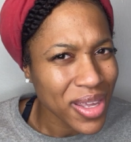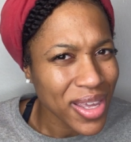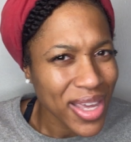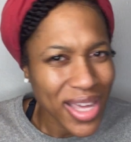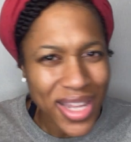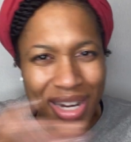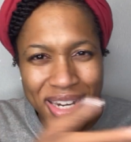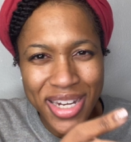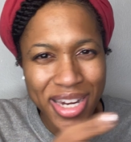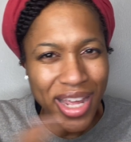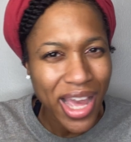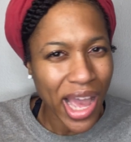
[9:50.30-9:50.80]
and
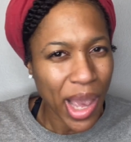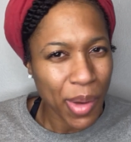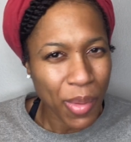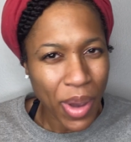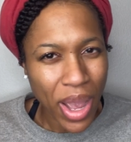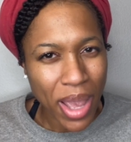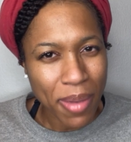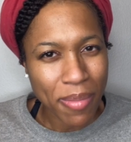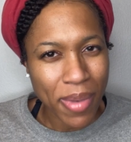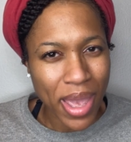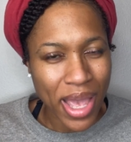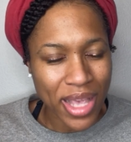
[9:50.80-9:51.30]
a D I Y
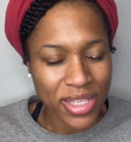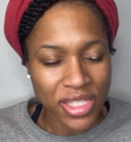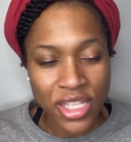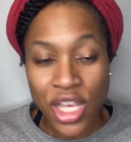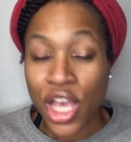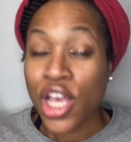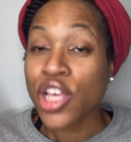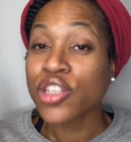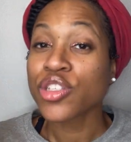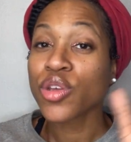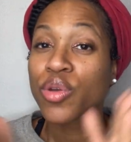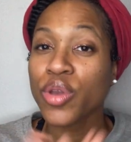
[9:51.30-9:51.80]
mask.
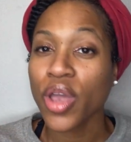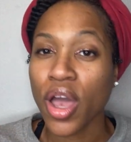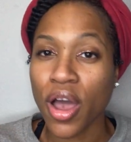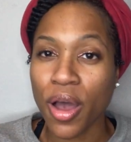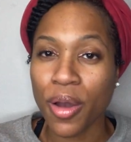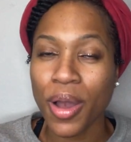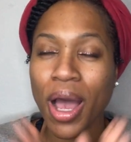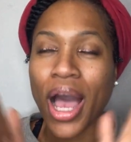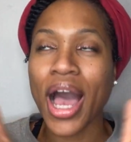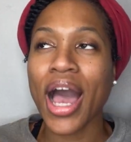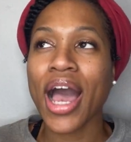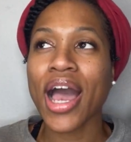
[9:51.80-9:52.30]
So y'all,
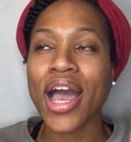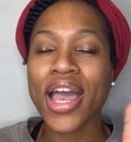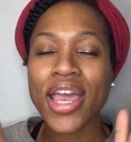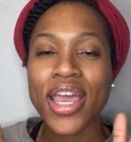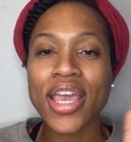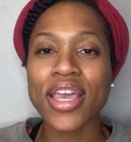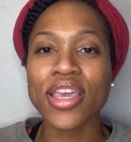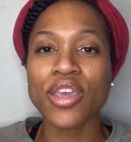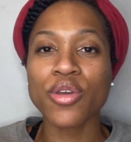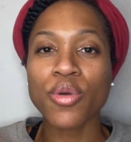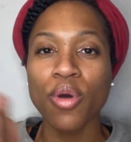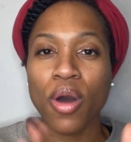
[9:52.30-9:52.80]
I,
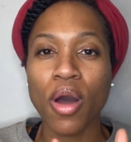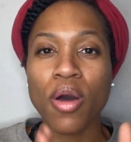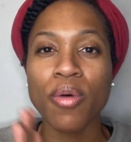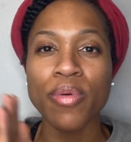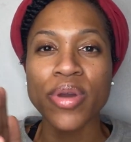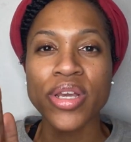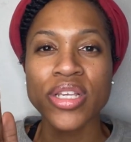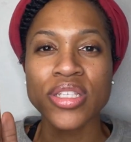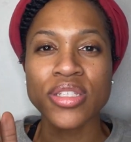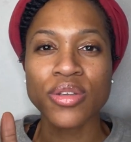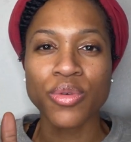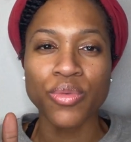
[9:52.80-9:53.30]
you
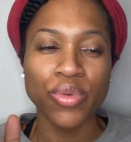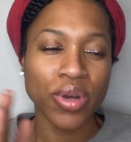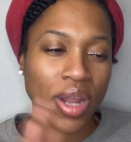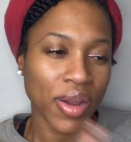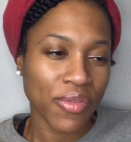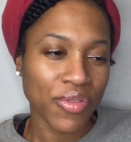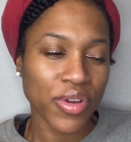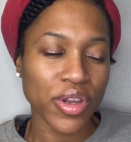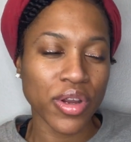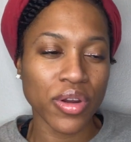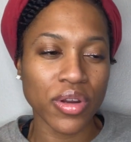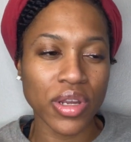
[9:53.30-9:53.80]
always, whenever
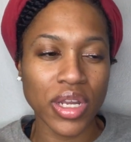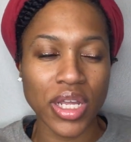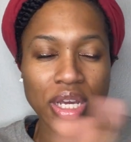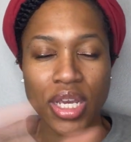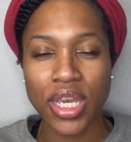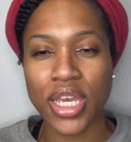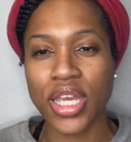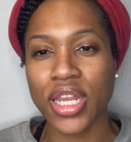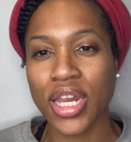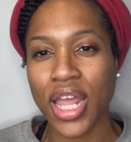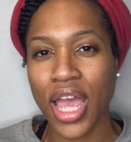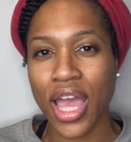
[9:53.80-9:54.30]
you're
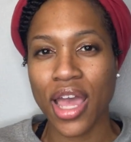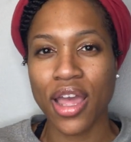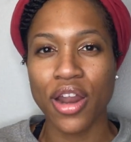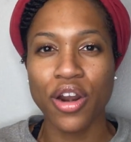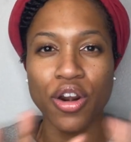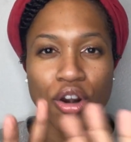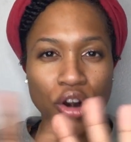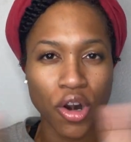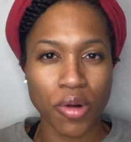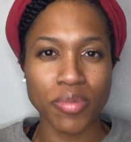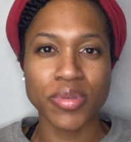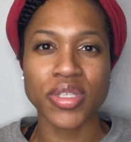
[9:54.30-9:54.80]
looking at
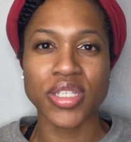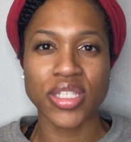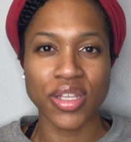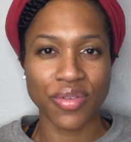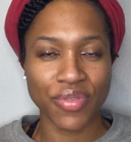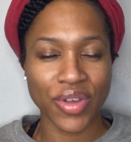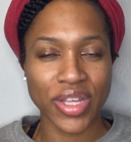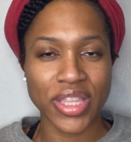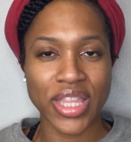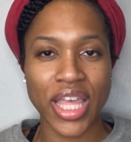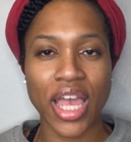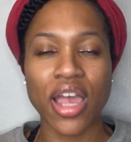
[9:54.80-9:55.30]
herbs and stuff
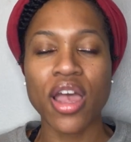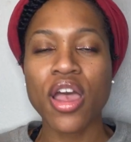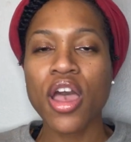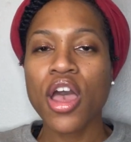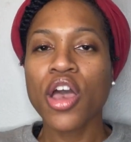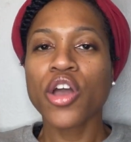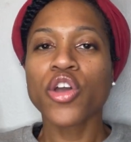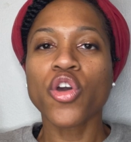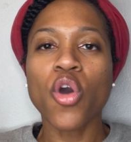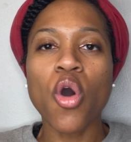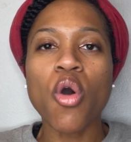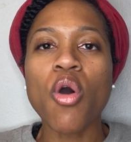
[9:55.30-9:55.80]
like that,
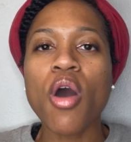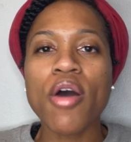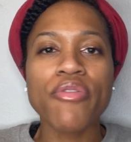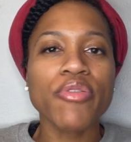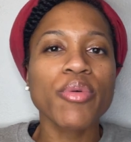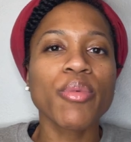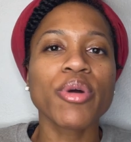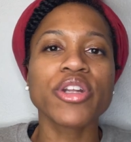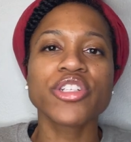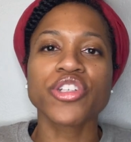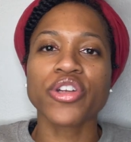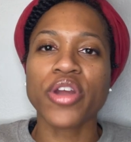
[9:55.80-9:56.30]
go off of
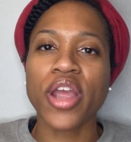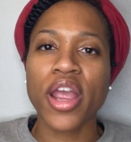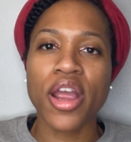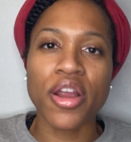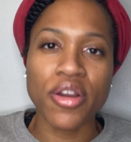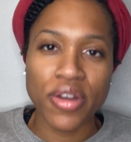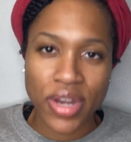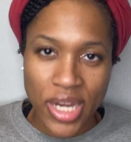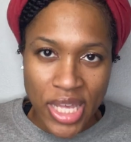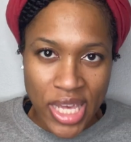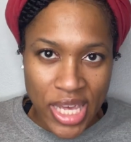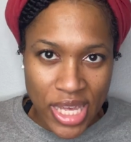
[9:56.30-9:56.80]
what your hair
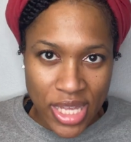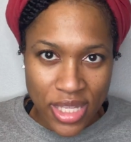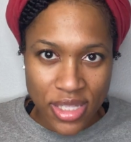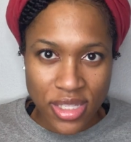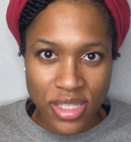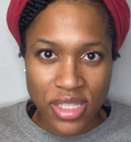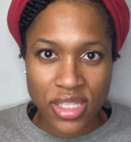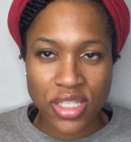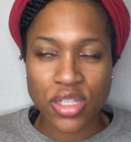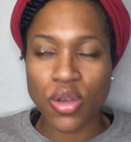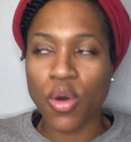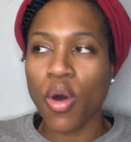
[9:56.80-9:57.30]
needs.
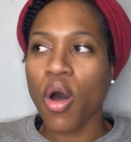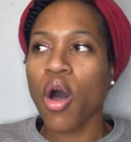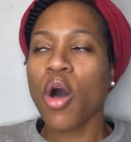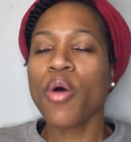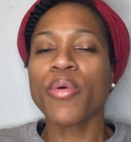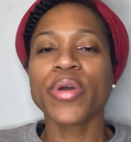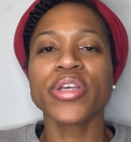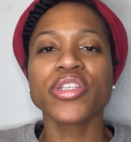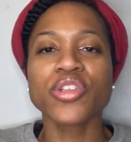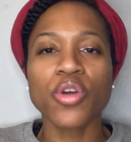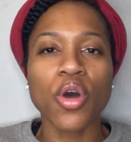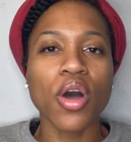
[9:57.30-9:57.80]
So
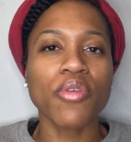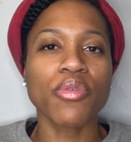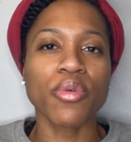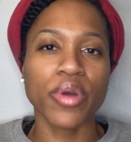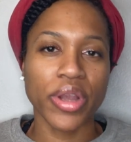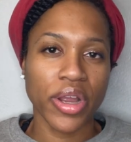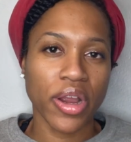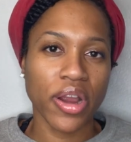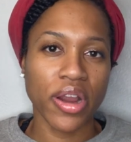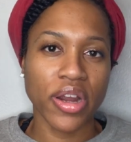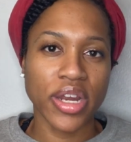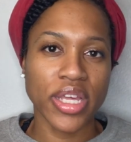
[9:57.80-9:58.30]
always go off of what
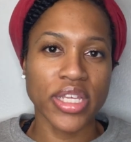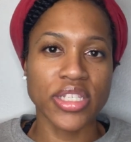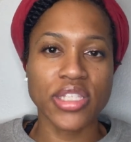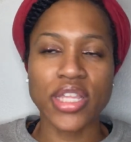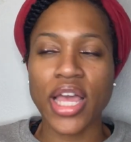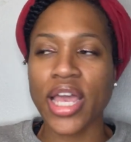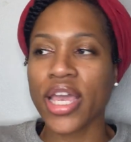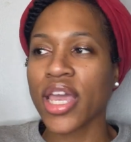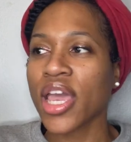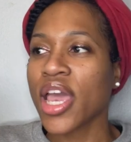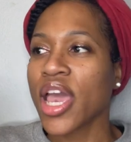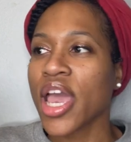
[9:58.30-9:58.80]
your hair needs.
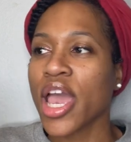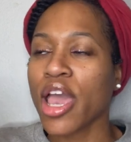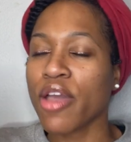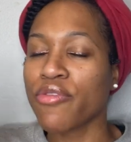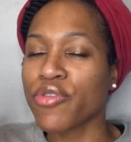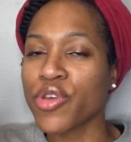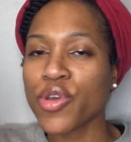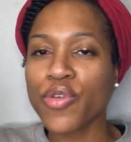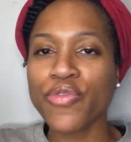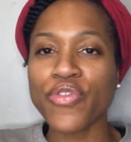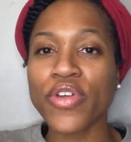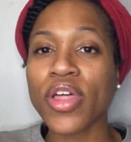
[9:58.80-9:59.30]
Like if
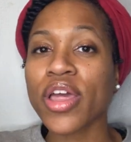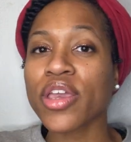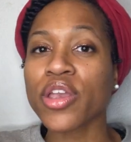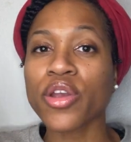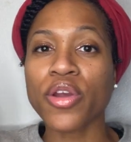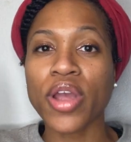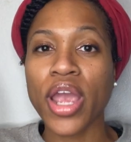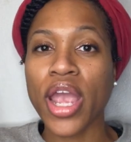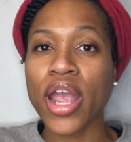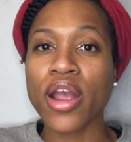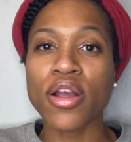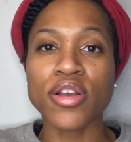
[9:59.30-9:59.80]
you feel like your
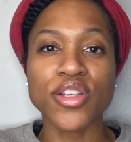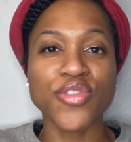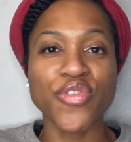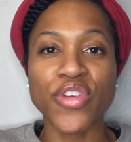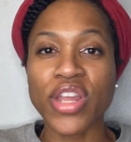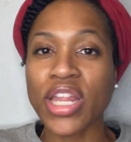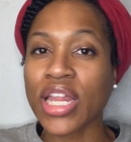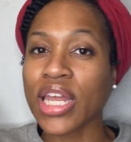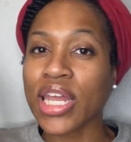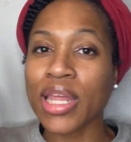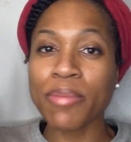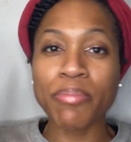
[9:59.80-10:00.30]
hair is
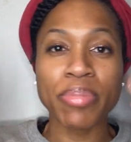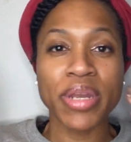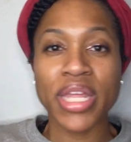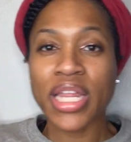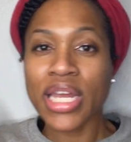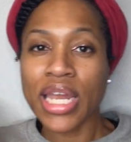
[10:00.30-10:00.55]
feeling limpity